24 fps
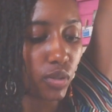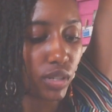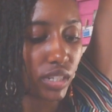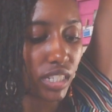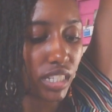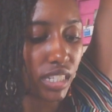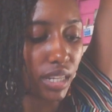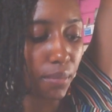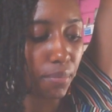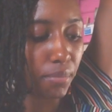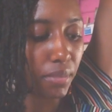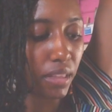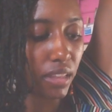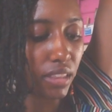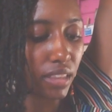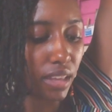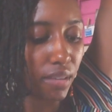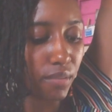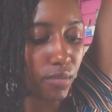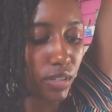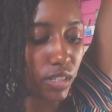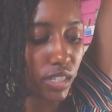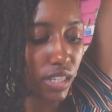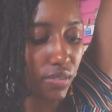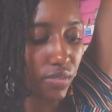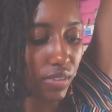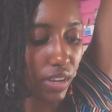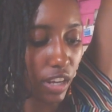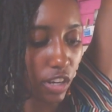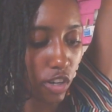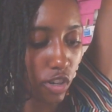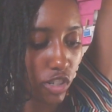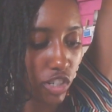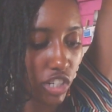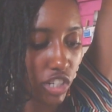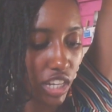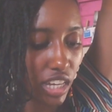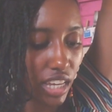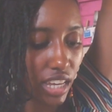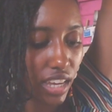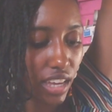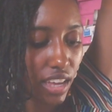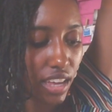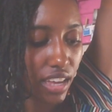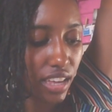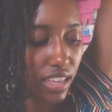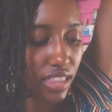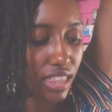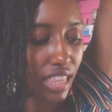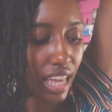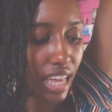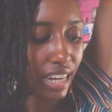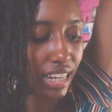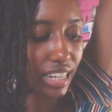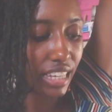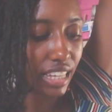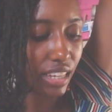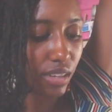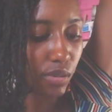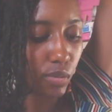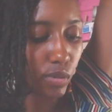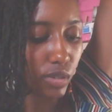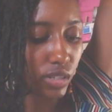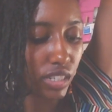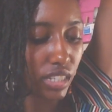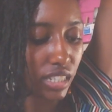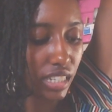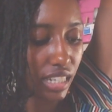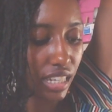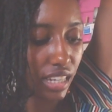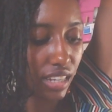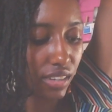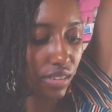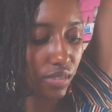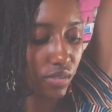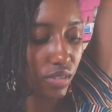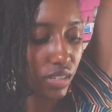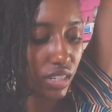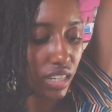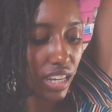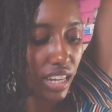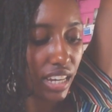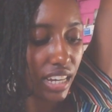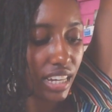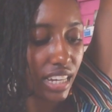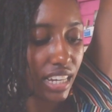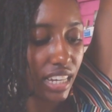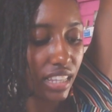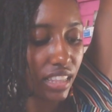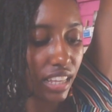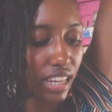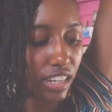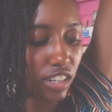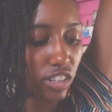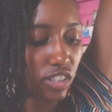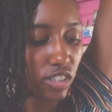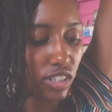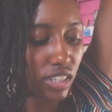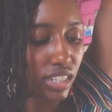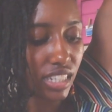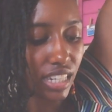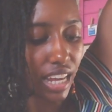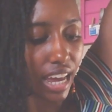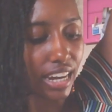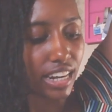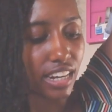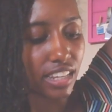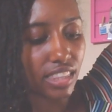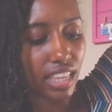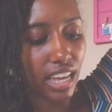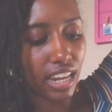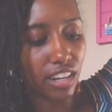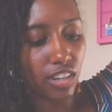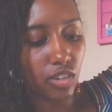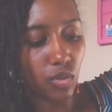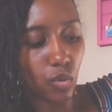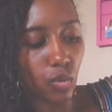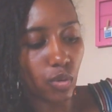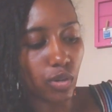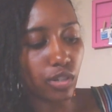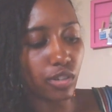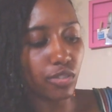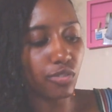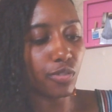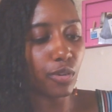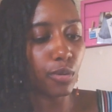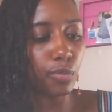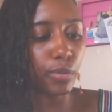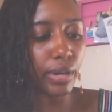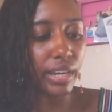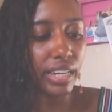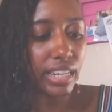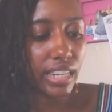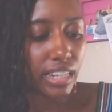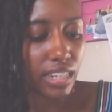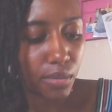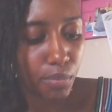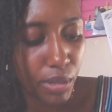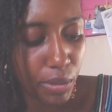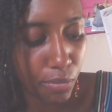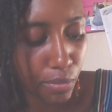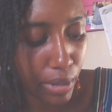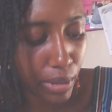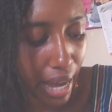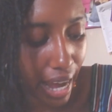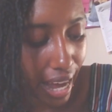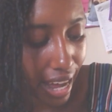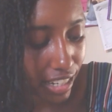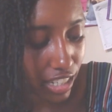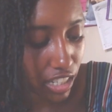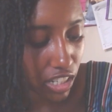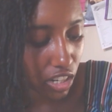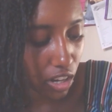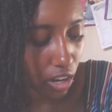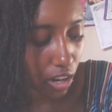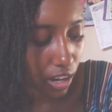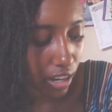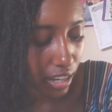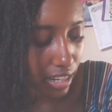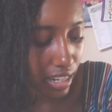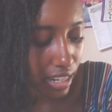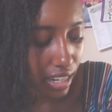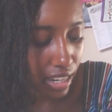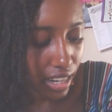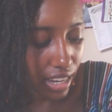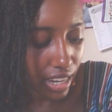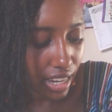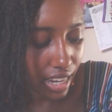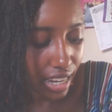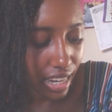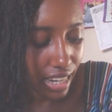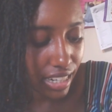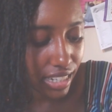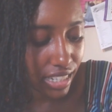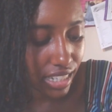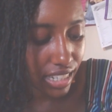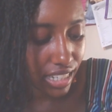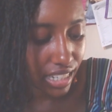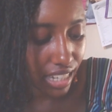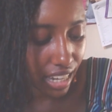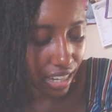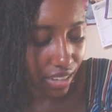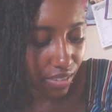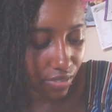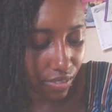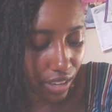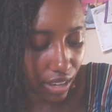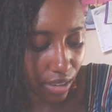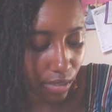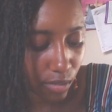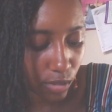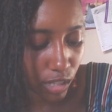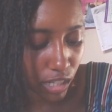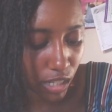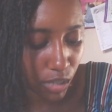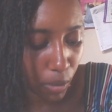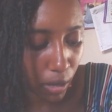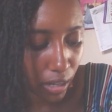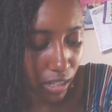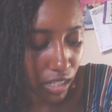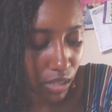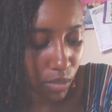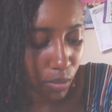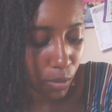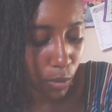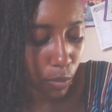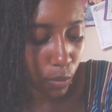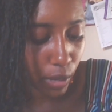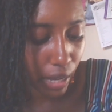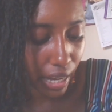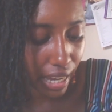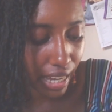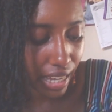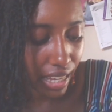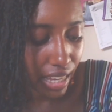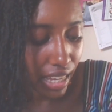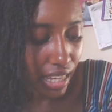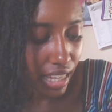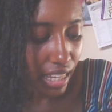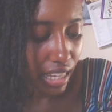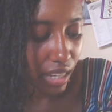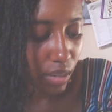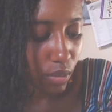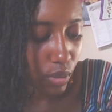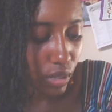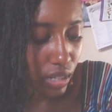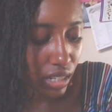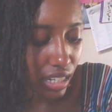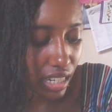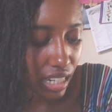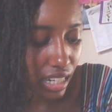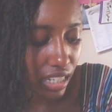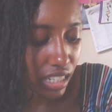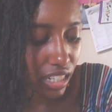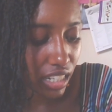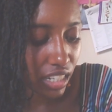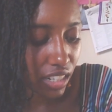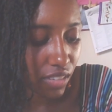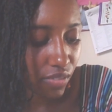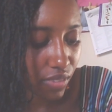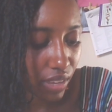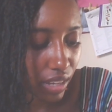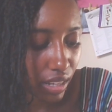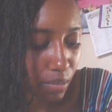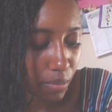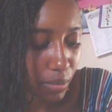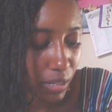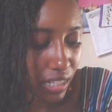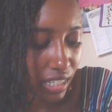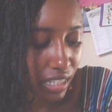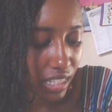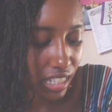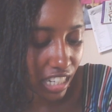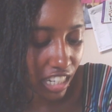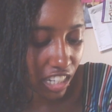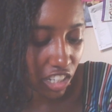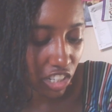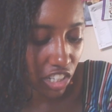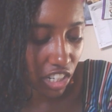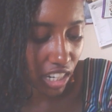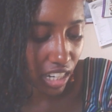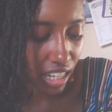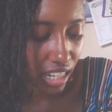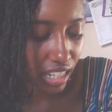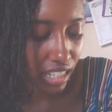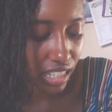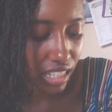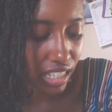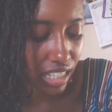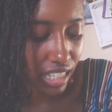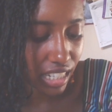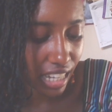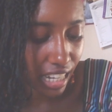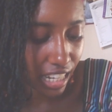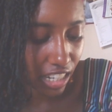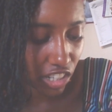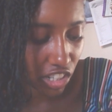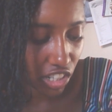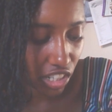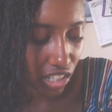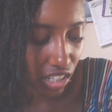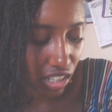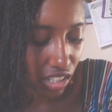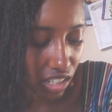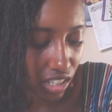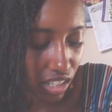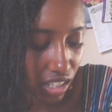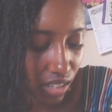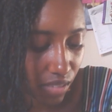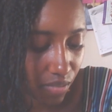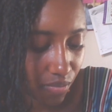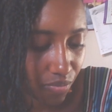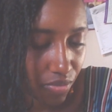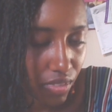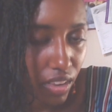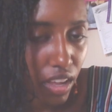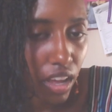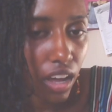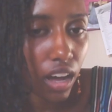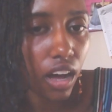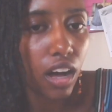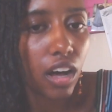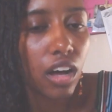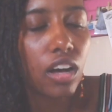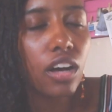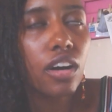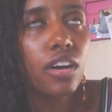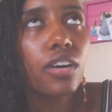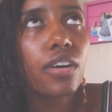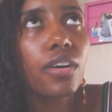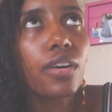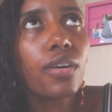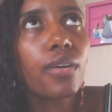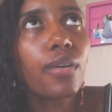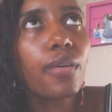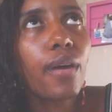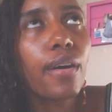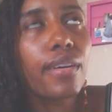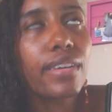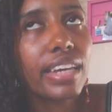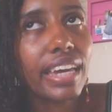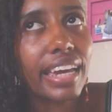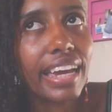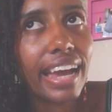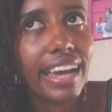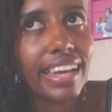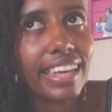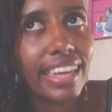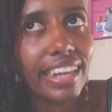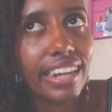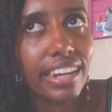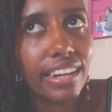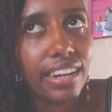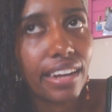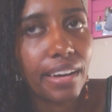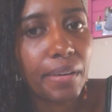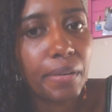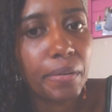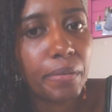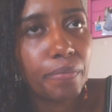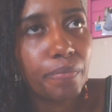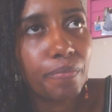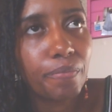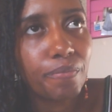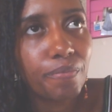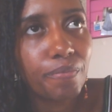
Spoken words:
to accept the levels of energy that he received, he later decided that in order for Reiki to be passed on in a safe and responsible way, he would need to develop his teaching in stages. Oh, okay, I get it now.